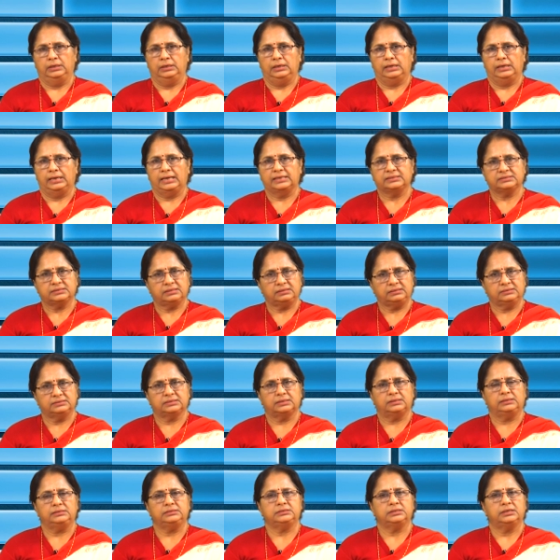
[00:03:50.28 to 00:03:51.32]
As a
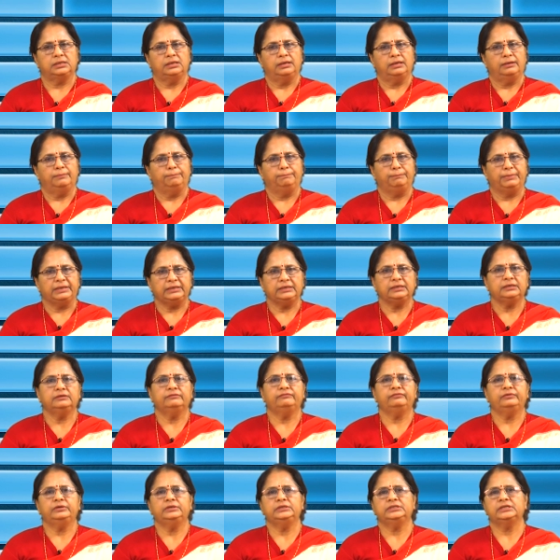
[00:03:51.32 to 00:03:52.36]
result, many
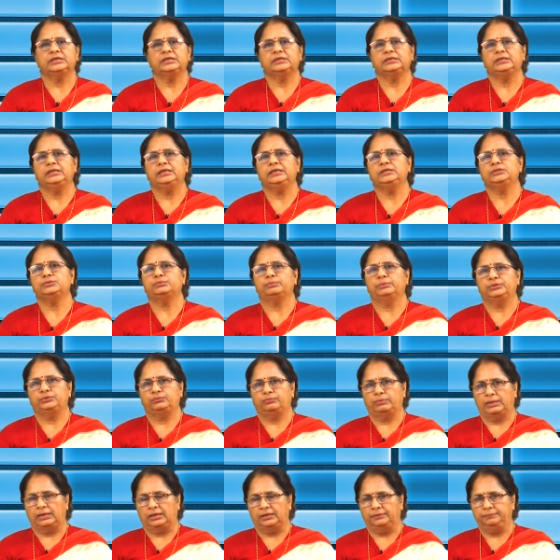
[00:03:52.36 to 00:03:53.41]
different techniques were
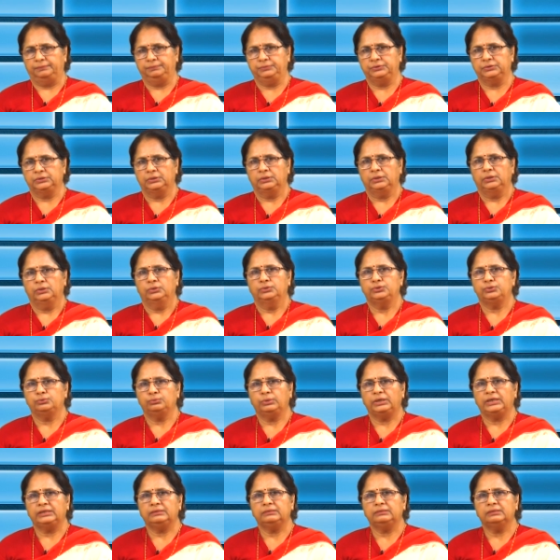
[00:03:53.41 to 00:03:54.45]
developed
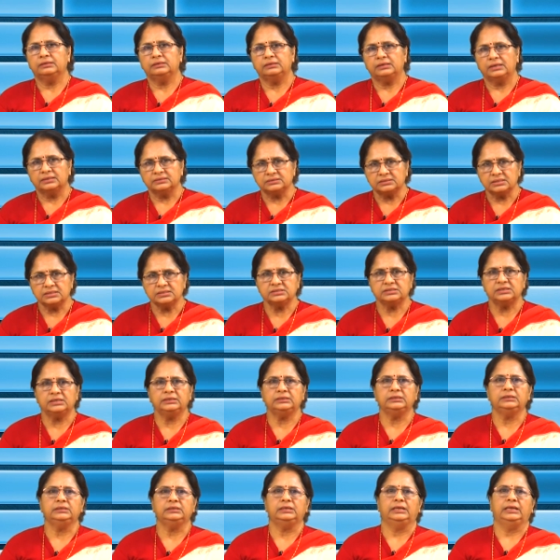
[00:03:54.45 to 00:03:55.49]
to either assist
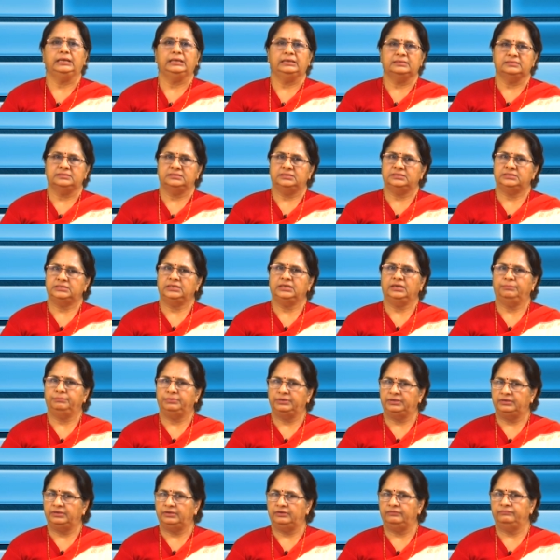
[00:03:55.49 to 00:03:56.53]
in eliciting a
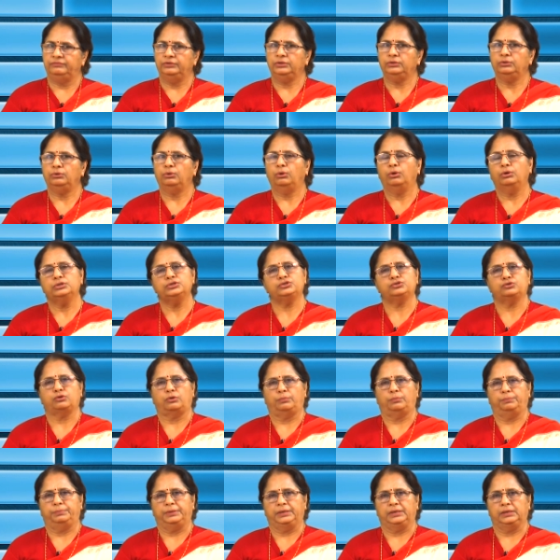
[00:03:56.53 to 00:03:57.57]
behavior or
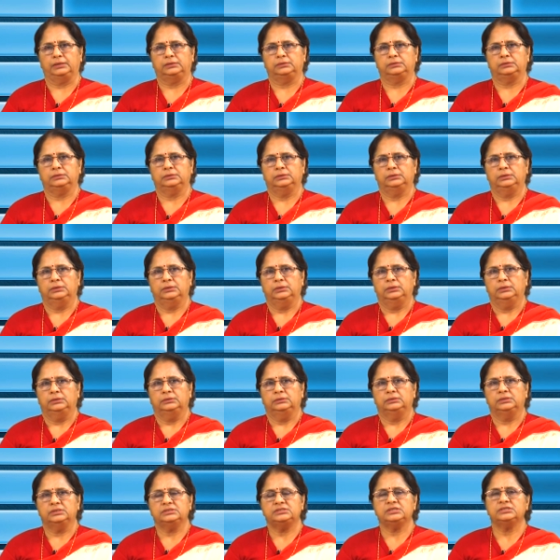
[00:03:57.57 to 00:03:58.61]
stopping it.
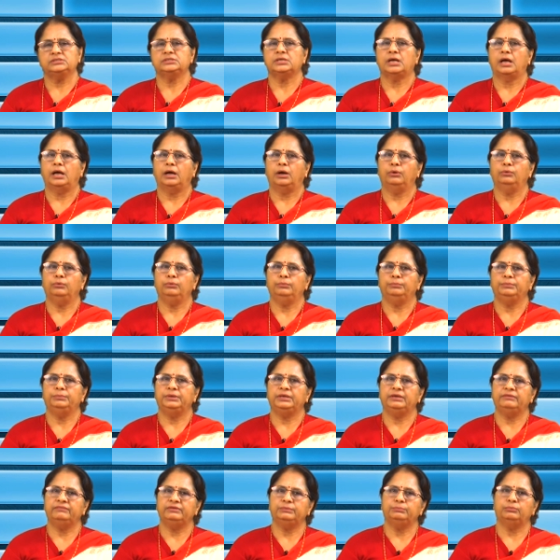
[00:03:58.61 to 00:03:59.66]
This is how
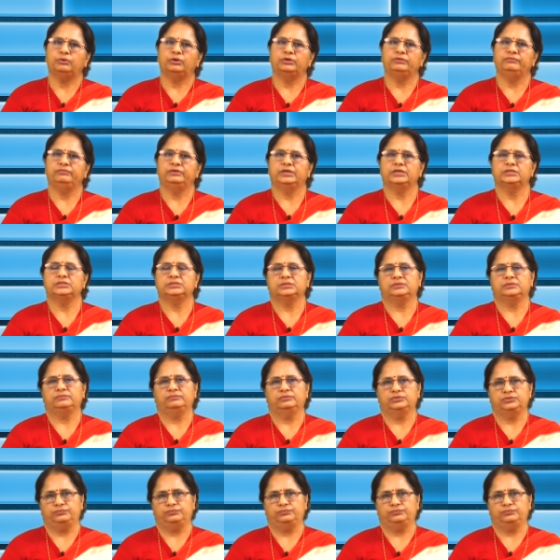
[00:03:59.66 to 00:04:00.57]
behavior modification was